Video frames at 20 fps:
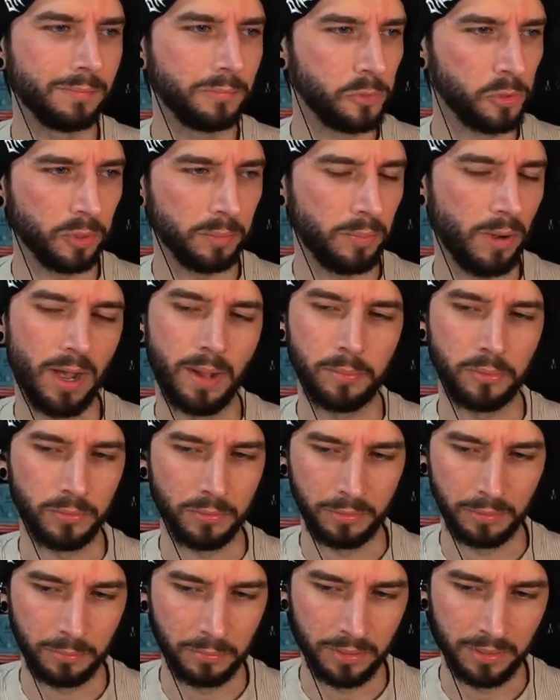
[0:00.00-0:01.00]
more
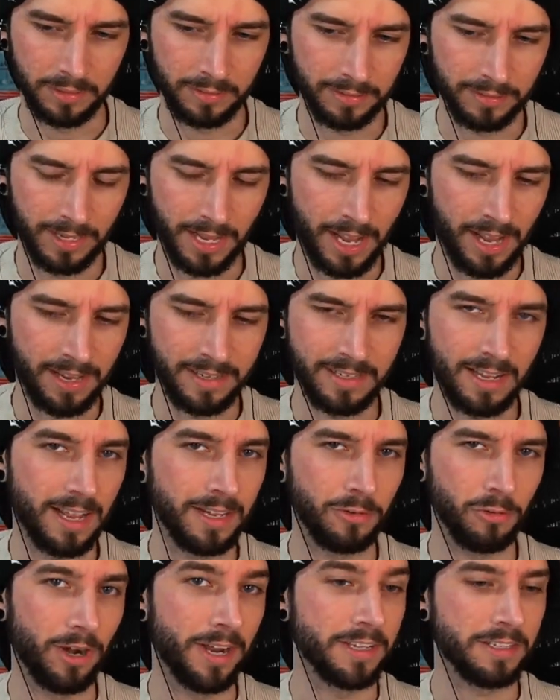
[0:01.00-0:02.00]
popular but i
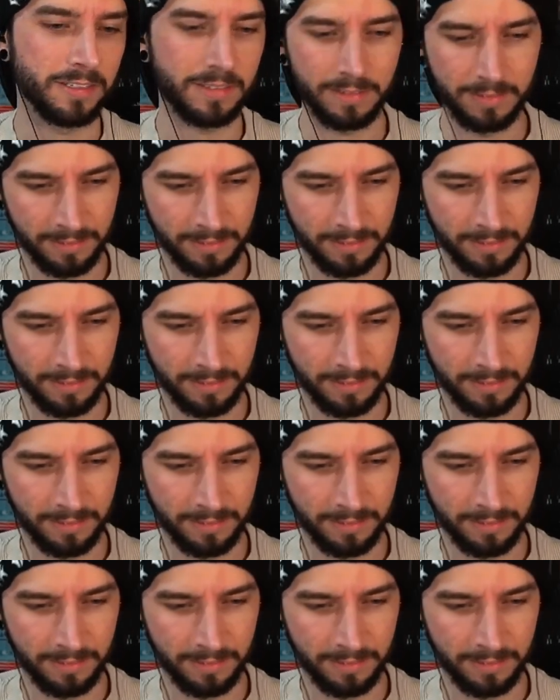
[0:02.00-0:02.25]
digress